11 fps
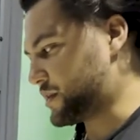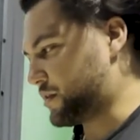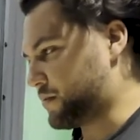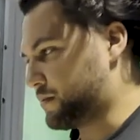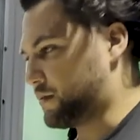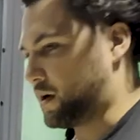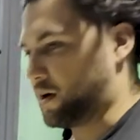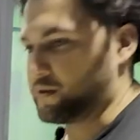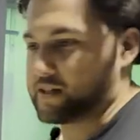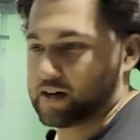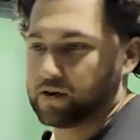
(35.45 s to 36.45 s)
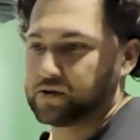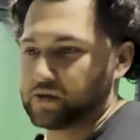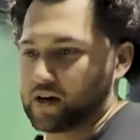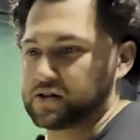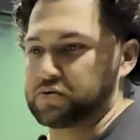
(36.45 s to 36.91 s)
though. Technical
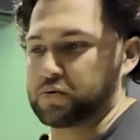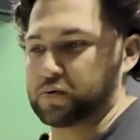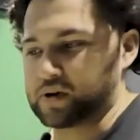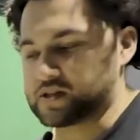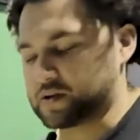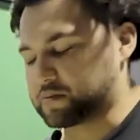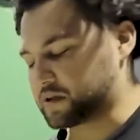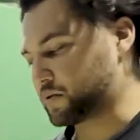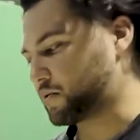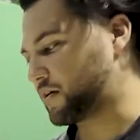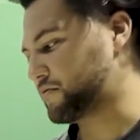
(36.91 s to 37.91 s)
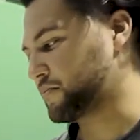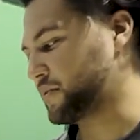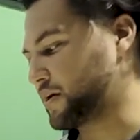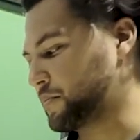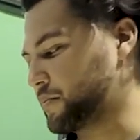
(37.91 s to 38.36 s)
director, what we typically
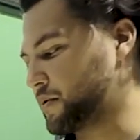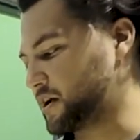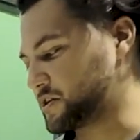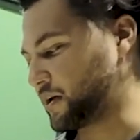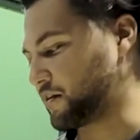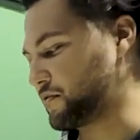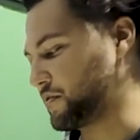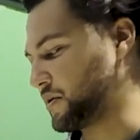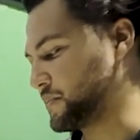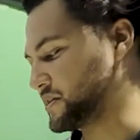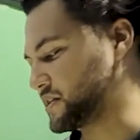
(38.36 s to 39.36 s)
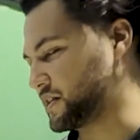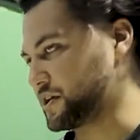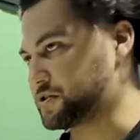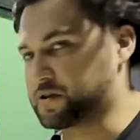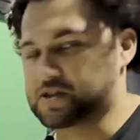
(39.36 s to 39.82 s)
expect from them is that
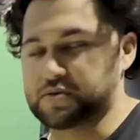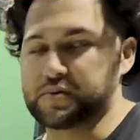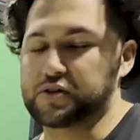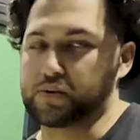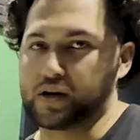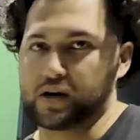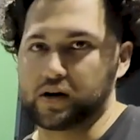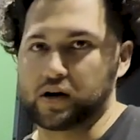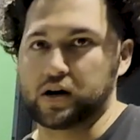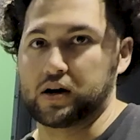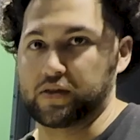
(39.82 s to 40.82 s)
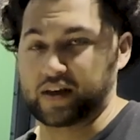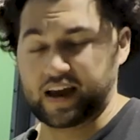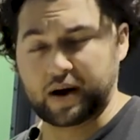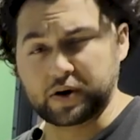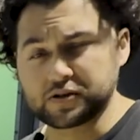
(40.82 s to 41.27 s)
they switch in between the
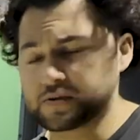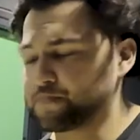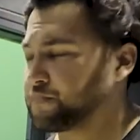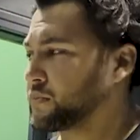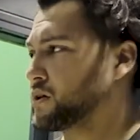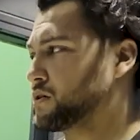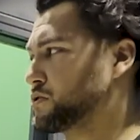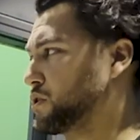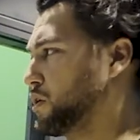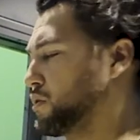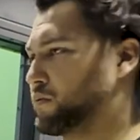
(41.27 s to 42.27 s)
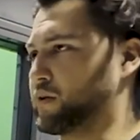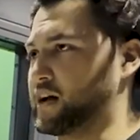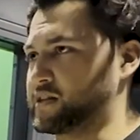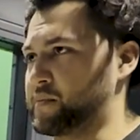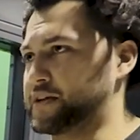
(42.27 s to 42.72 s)
cameras. So
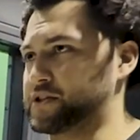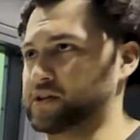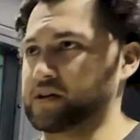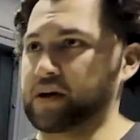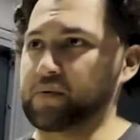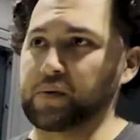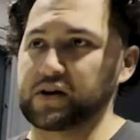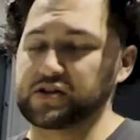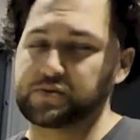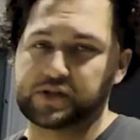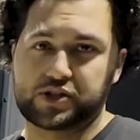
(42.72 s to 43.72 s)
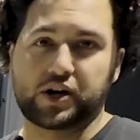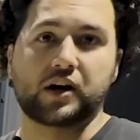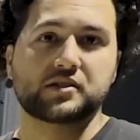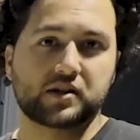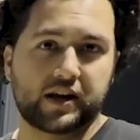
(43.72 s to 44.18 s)
as I mentioned, like we want to switch
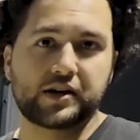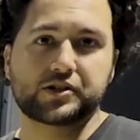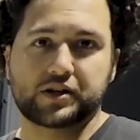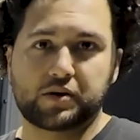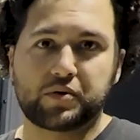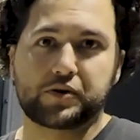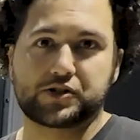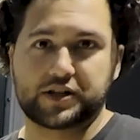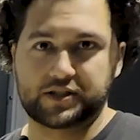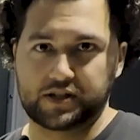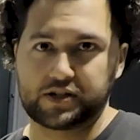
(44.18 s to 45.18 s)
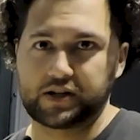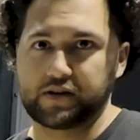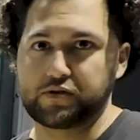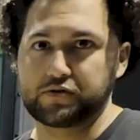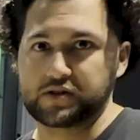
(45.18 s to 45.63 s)
shots occasionally when we're
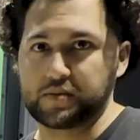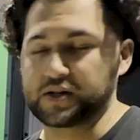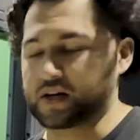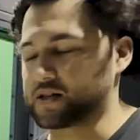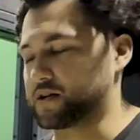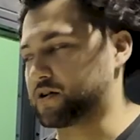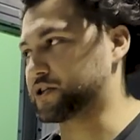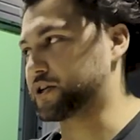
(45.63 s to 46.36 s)
transitioning through subjects in our